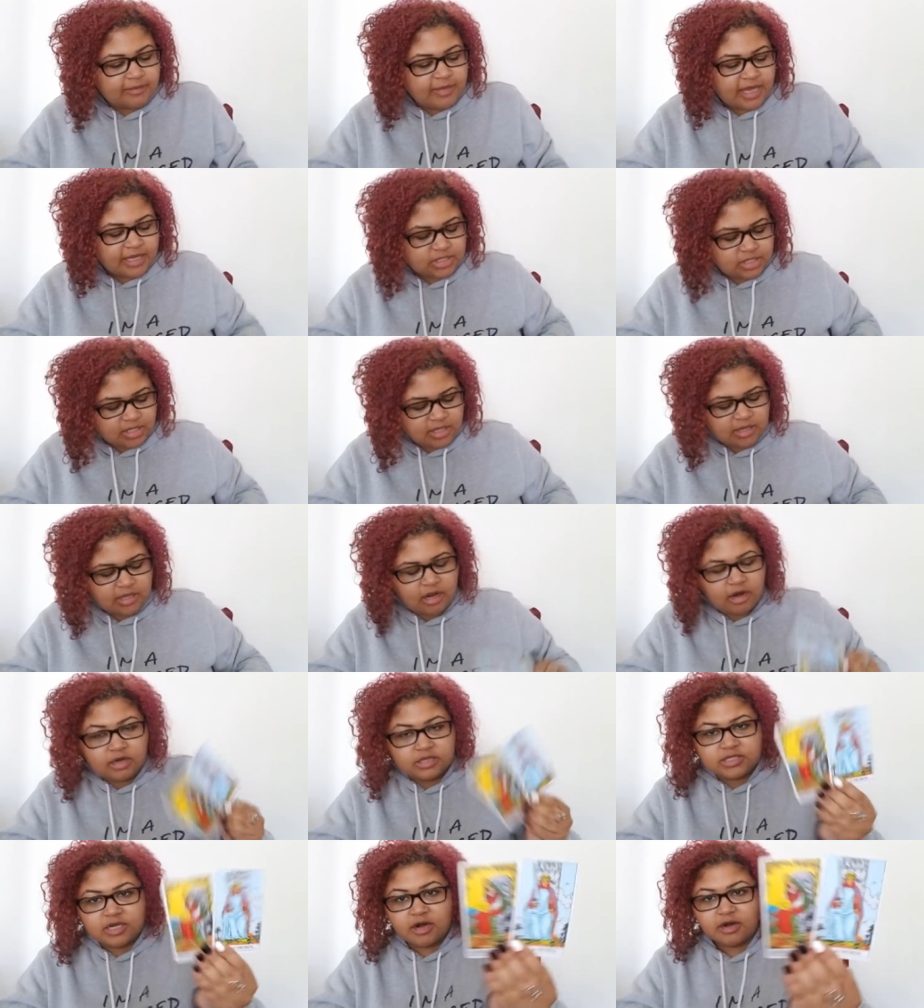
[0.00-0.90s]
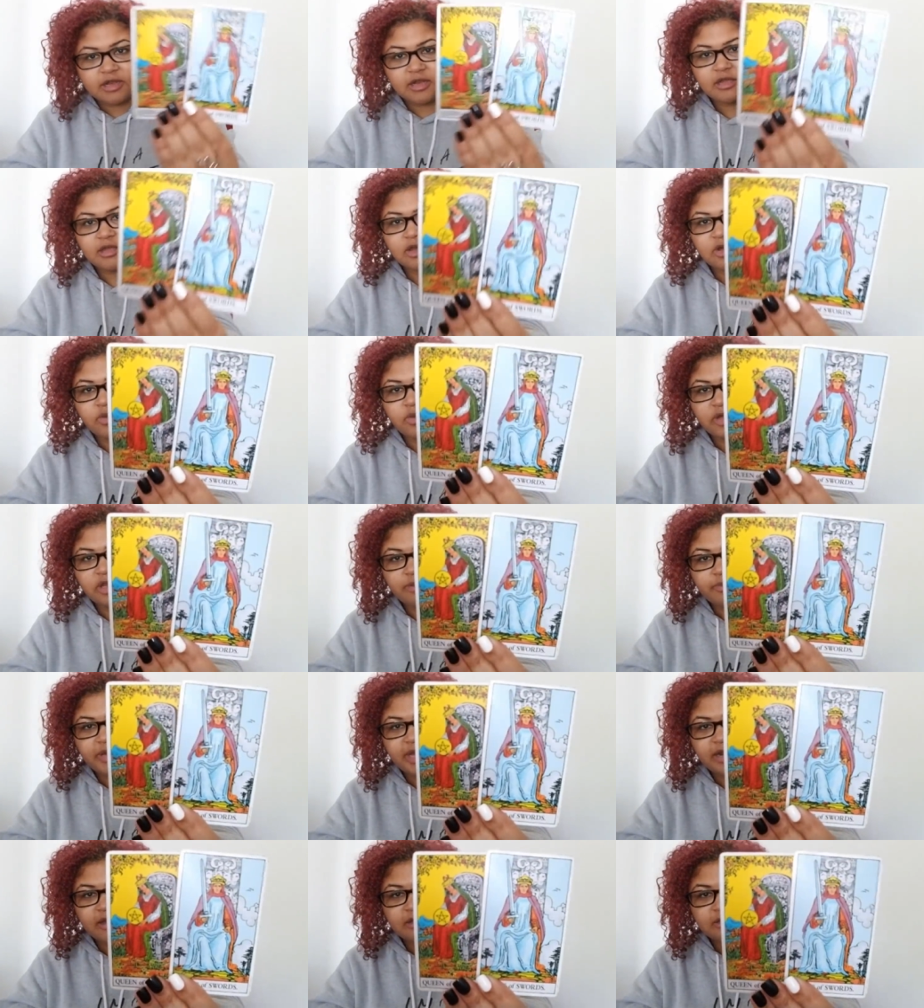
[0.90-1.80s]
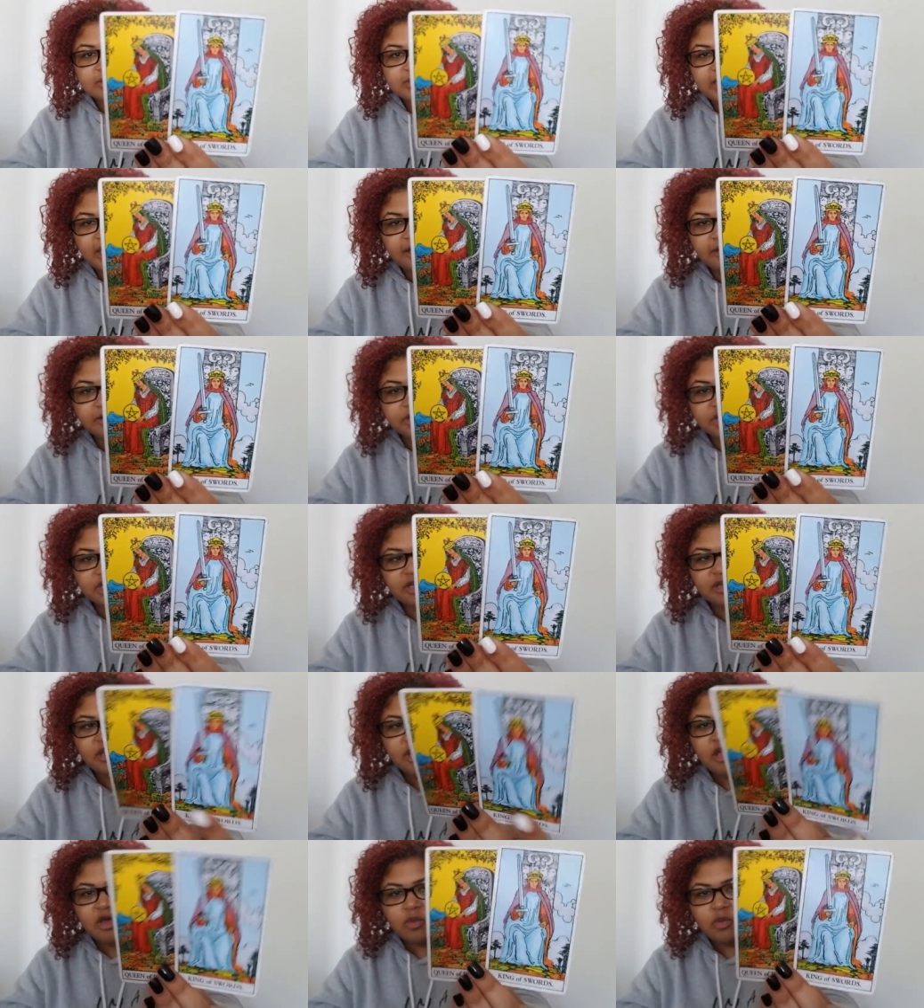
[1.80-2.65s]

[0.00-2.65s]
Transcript: magic and they are targeting a Queen of Pentacles energy,